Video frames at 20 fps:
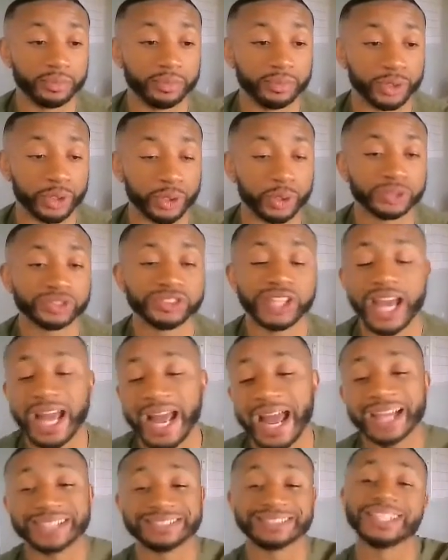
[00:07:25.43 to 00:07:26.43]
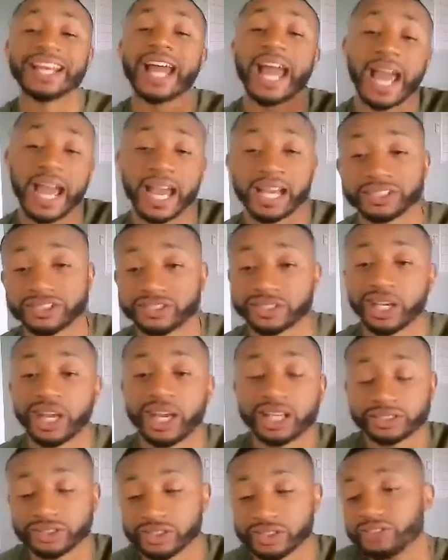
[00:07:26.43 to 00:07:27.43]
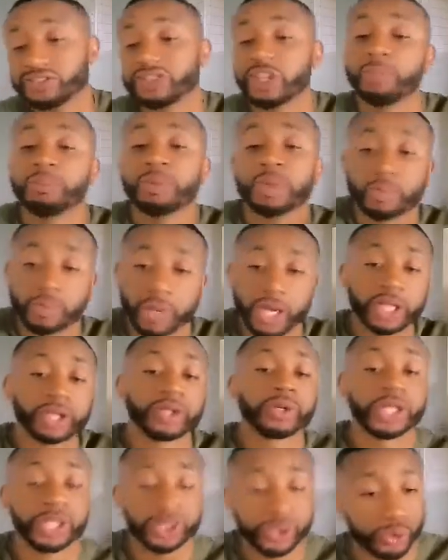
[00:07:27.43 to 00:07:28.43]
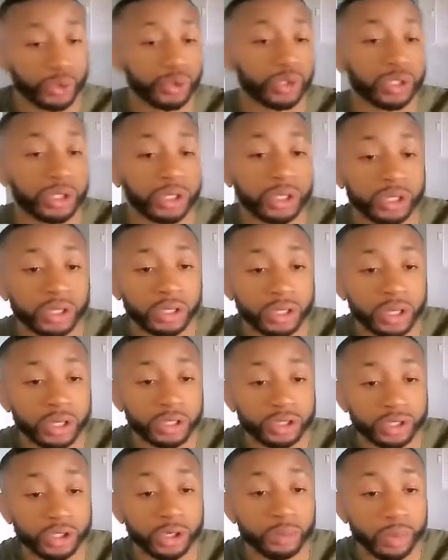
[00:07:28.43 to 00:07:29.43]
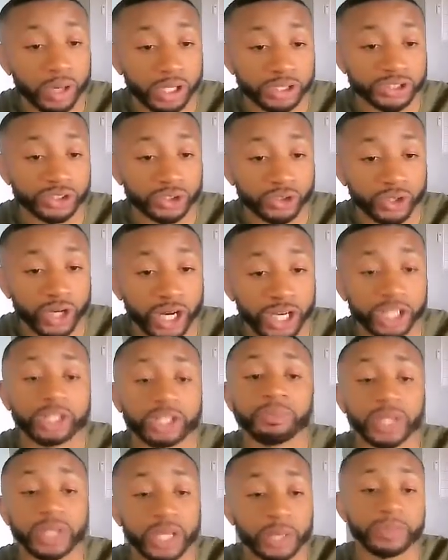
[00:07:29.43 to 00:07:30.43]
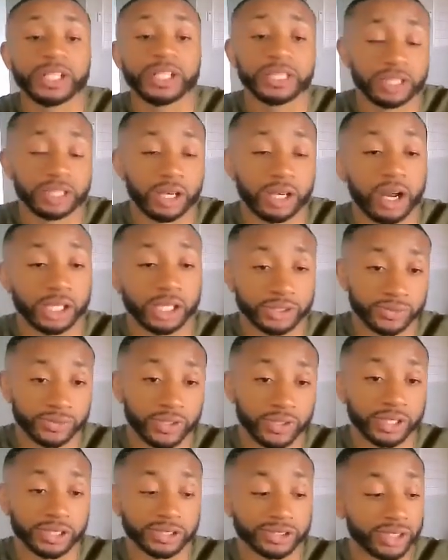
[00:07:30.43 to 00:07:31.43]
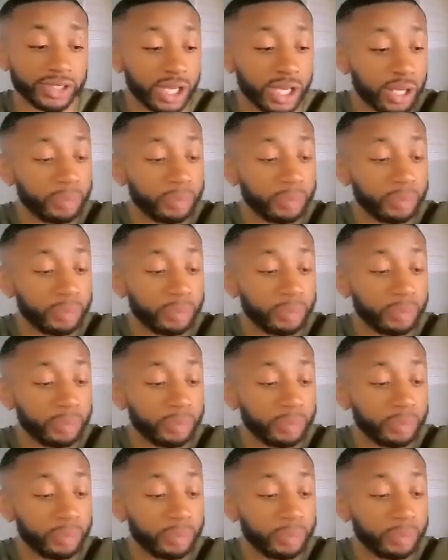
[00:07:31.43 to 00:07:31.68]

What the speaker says: use that as an asset, as a supplementary to your personal credit to be able to get the large funds.